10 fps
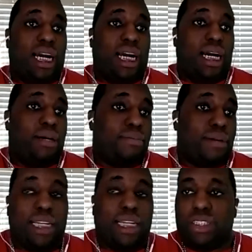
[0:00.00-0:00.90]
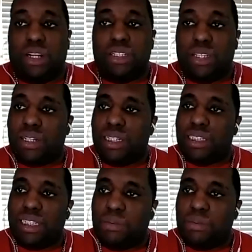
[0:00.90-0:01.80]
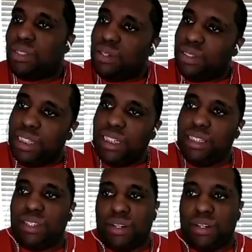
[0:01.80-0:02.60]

Um, I didn't start talking until I was 13,